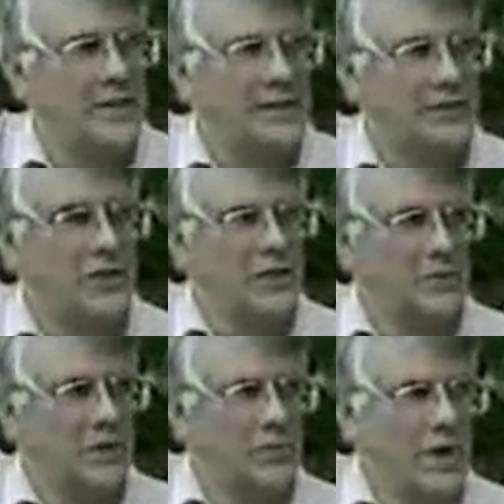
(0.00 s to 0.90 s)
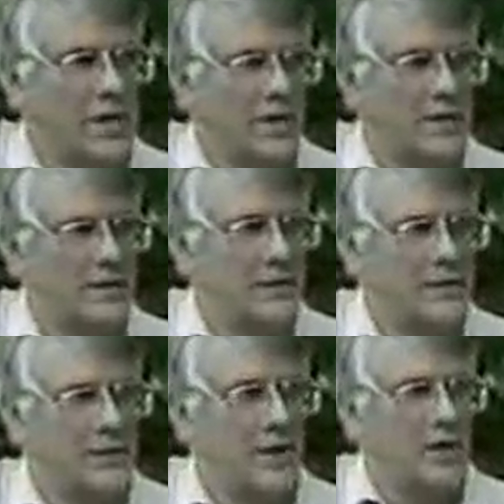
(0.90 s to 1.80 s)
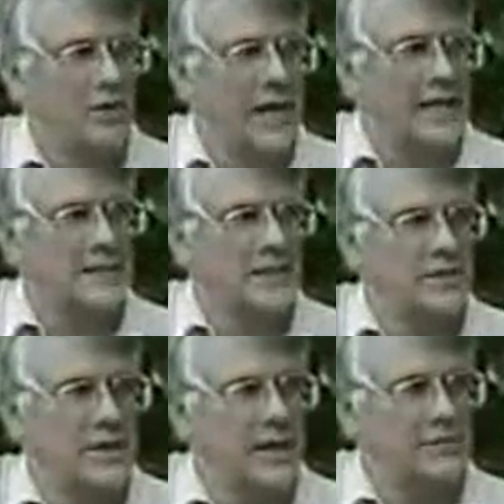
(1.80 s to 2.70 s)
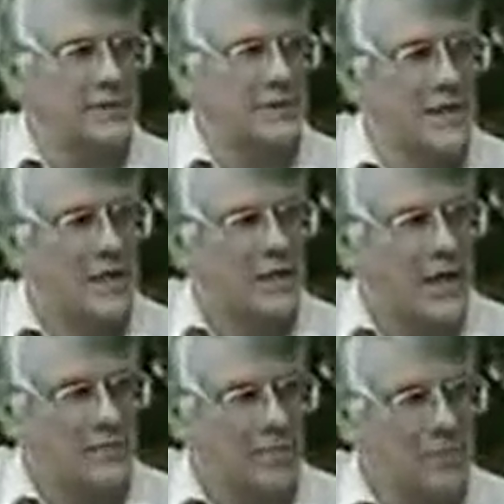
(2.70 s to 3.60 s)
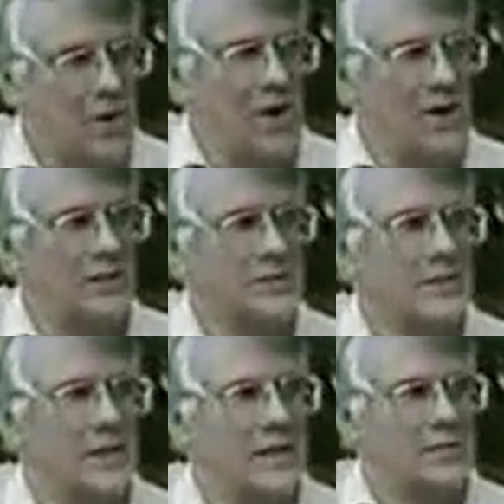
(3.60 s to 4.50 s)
Uh, generally when you're running a, a car on gasoline you have this kind of a pause